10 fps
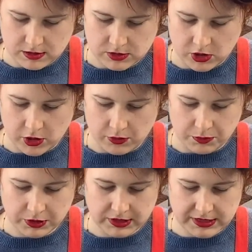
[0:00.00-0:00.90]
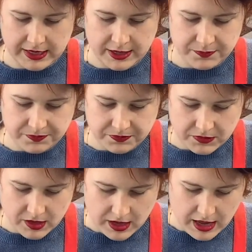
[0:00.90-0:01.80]
So put it down
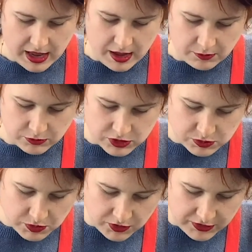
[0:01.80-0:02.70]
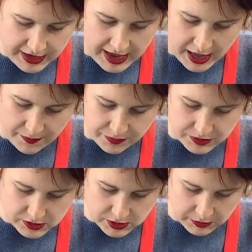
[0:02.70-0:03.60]
and smooth it out
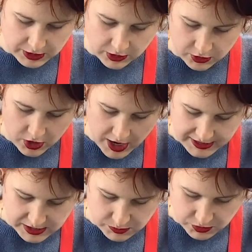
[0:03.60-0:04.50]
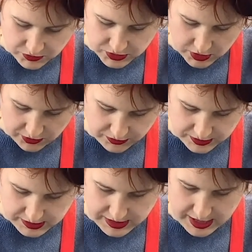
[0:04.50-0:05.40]
so we got a nice smooth
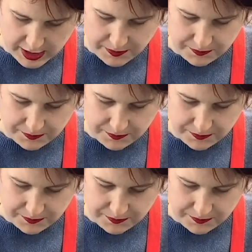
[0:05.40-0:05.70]
surface there.